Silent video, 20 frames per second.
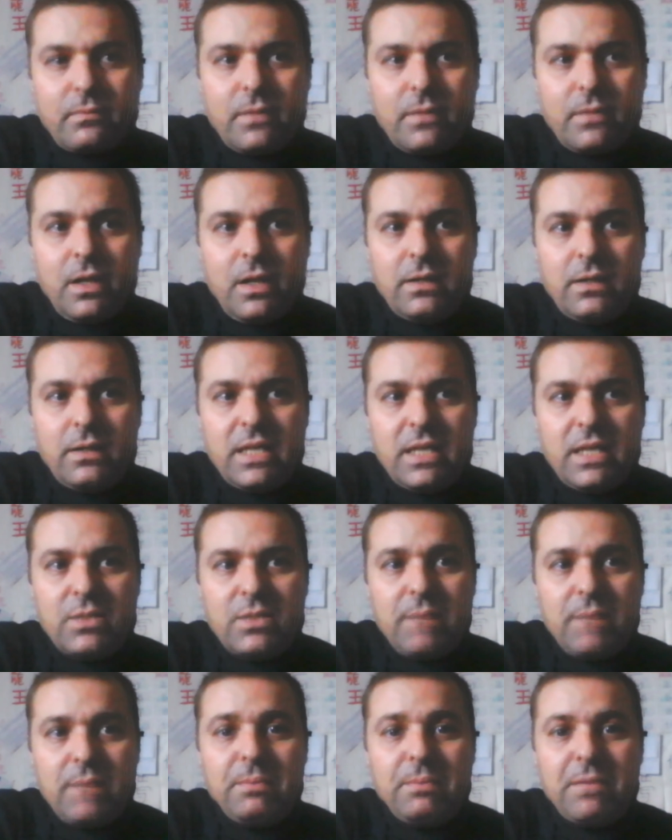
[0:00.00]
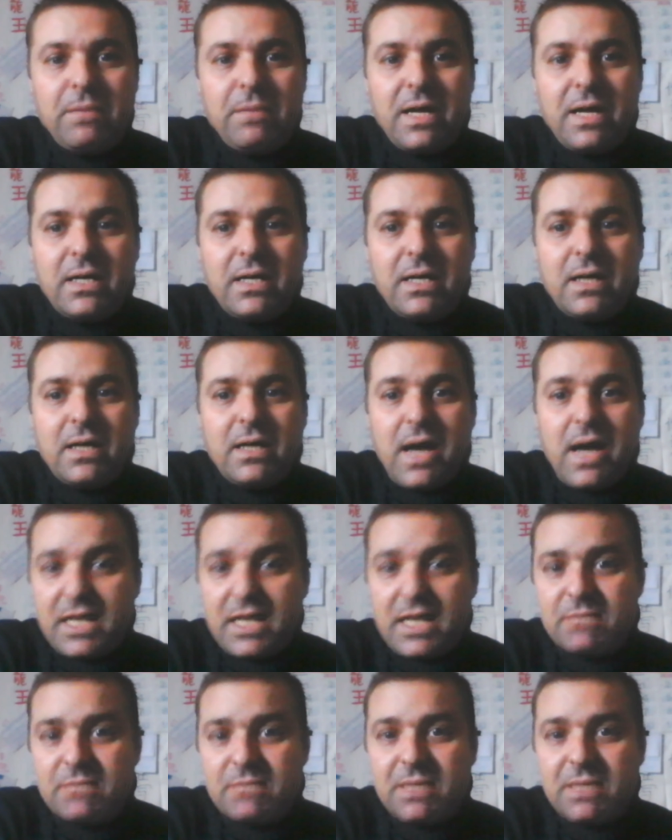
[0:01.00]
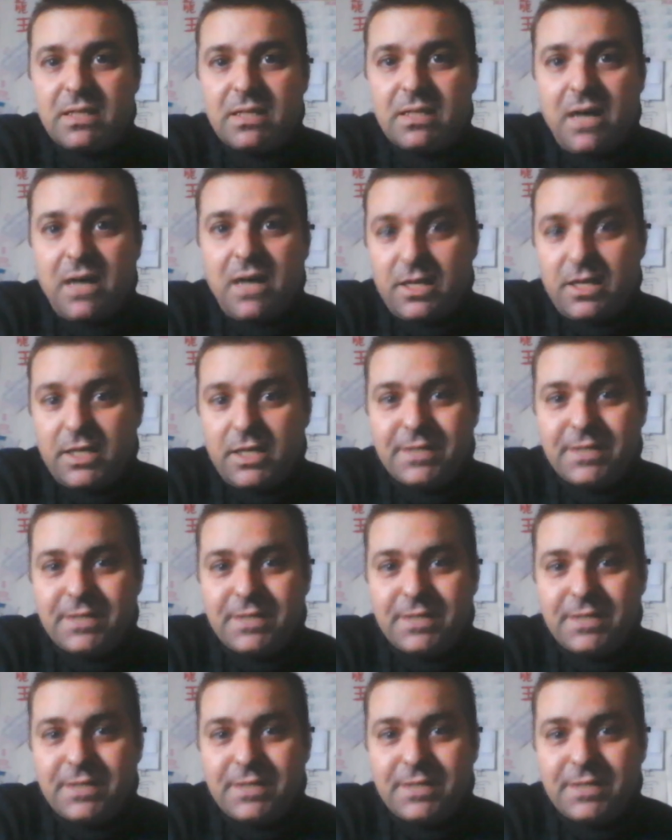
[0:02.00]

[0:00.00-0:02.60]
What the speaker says: that's why people ask me, I think.